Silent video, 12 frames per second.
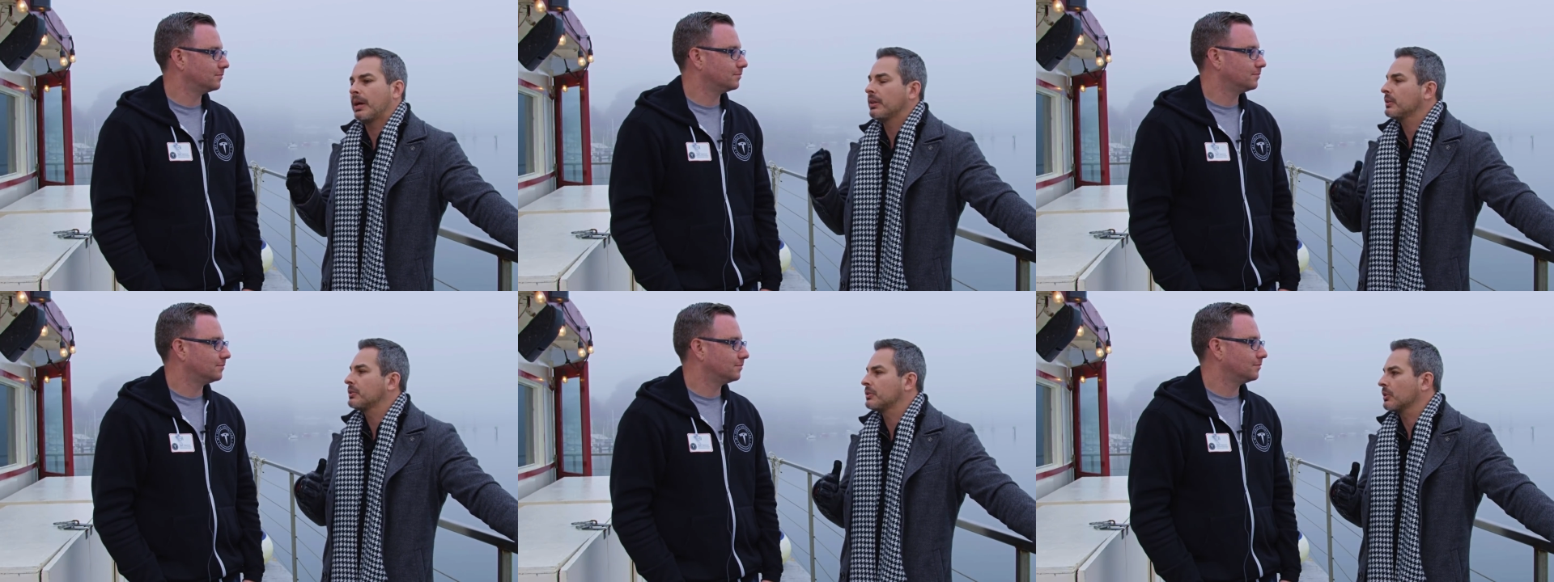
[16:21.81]

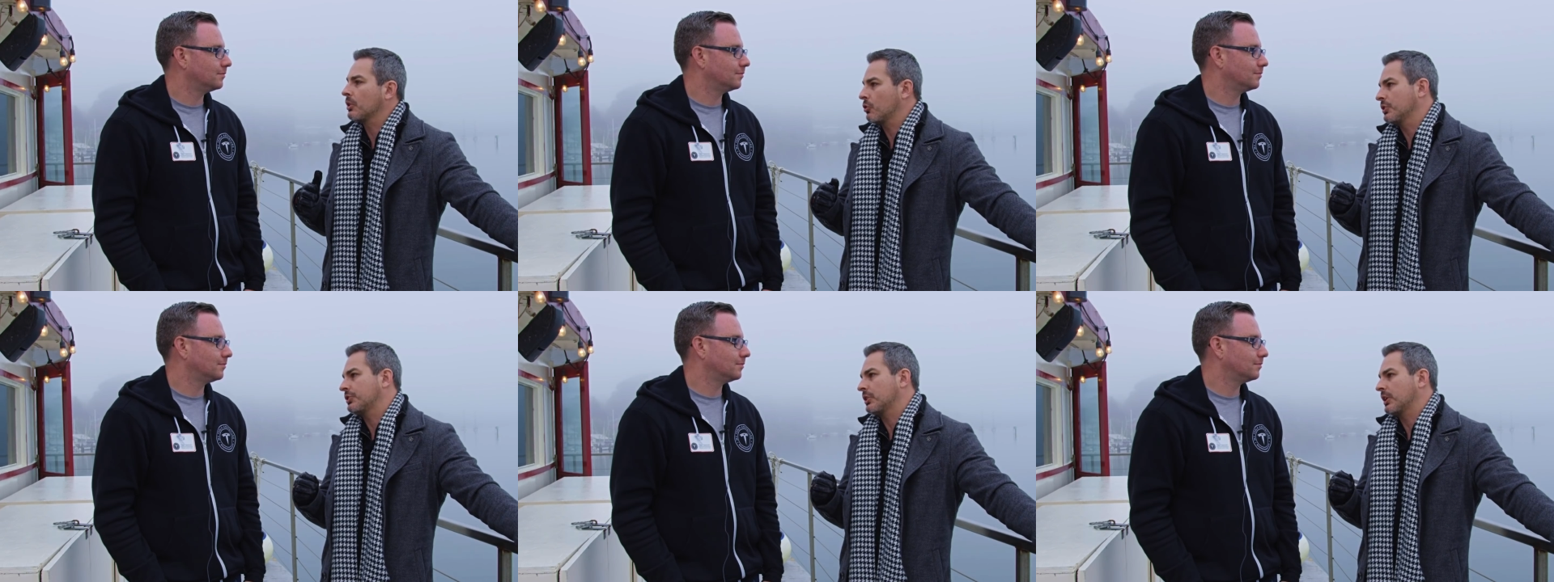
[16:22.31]
Speaker 1: others are
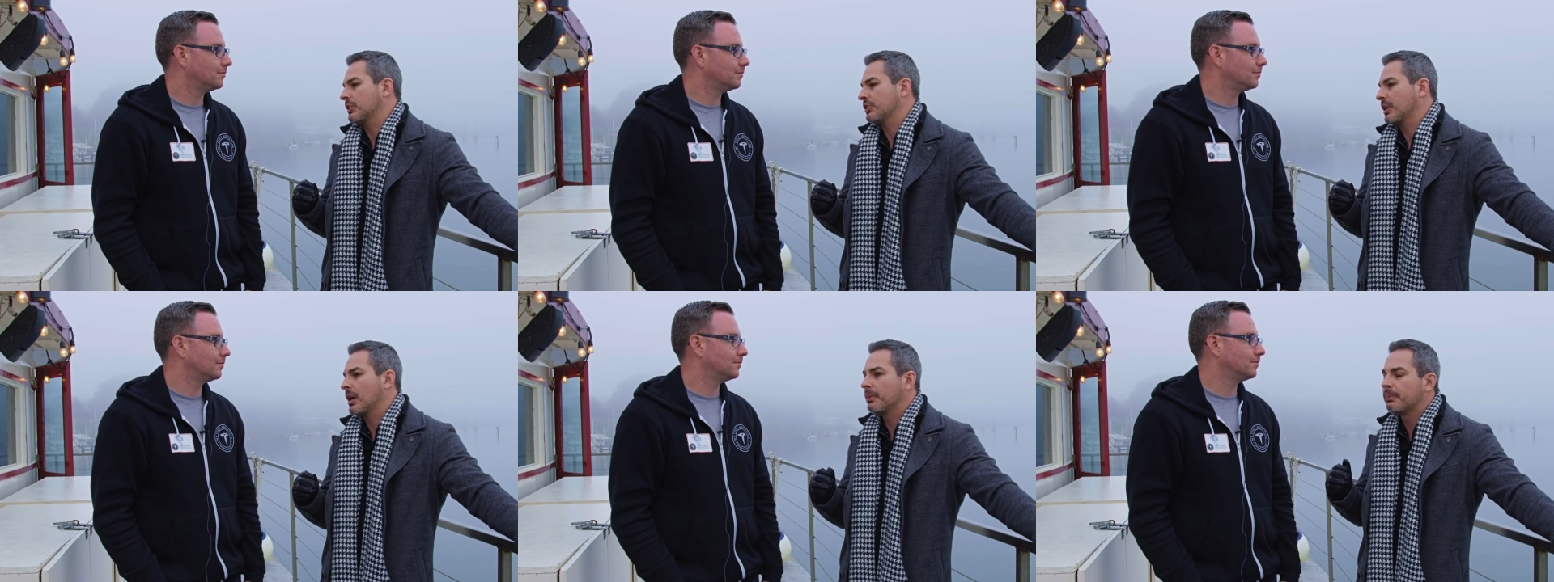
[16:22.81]
going to start
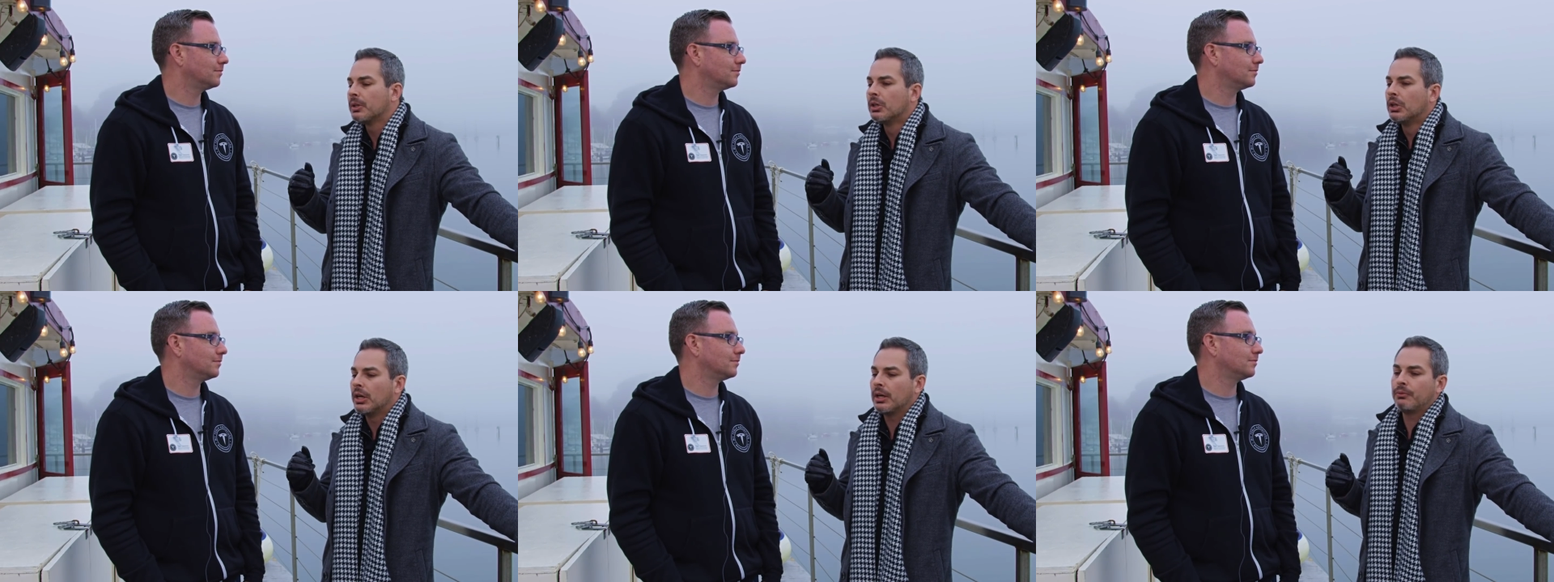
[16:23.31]
catching up?
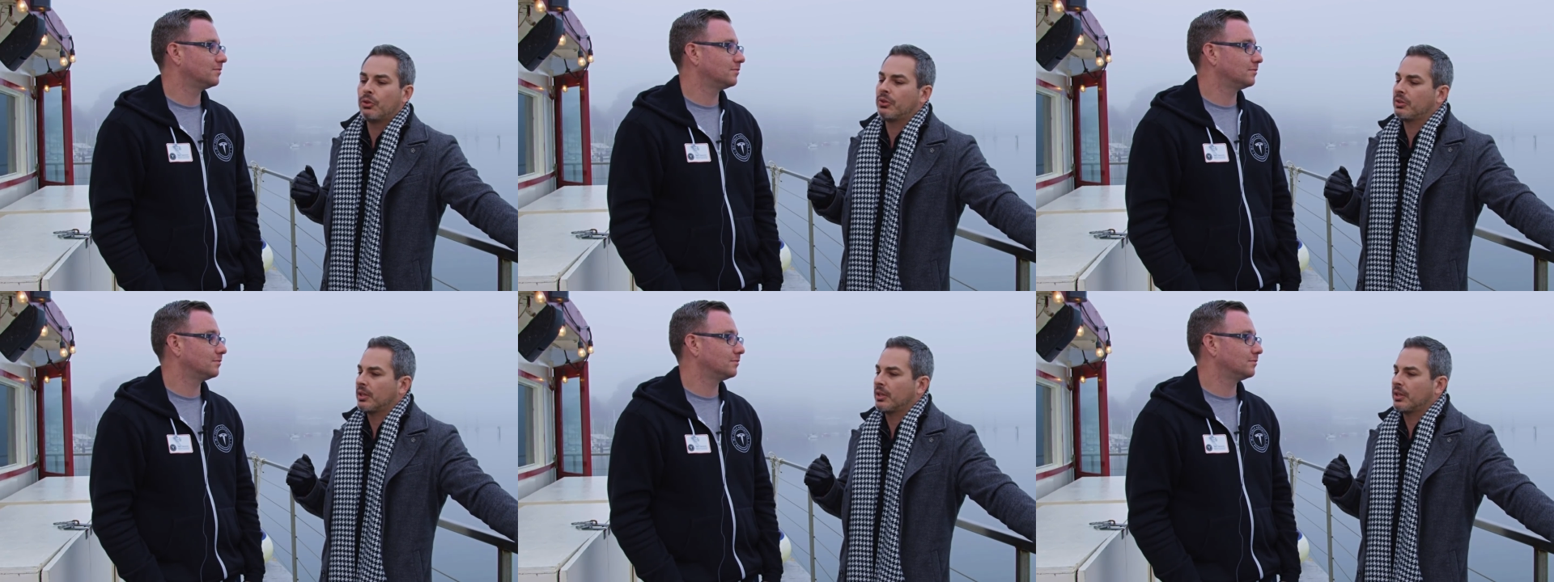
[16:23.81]
Uh, do you think